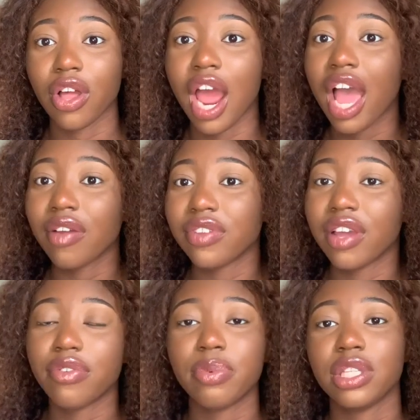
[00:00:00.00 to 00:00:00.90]
I have
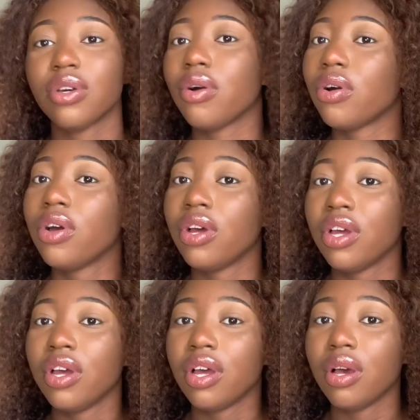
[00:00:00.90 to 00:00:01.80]
never been taught
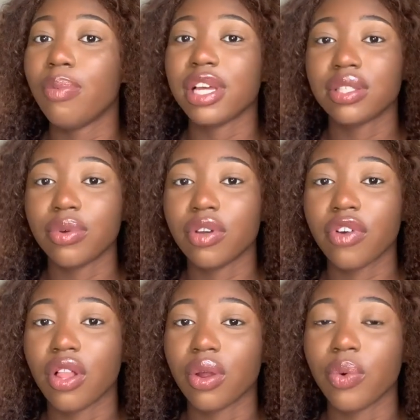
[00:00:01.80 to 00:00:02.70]
by someone of
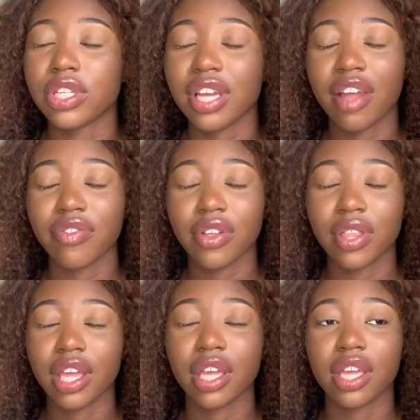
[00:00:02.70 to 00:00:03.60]
colour, which I feel
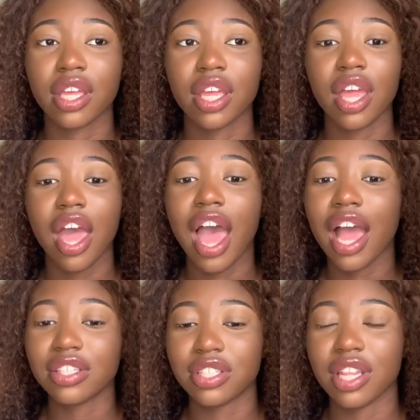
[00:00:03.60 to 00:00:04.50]
like
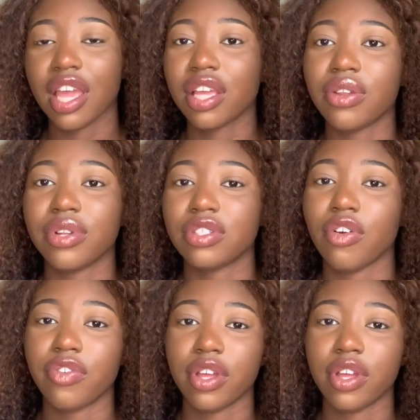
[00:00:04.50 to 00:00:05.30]
adds to the ignorance of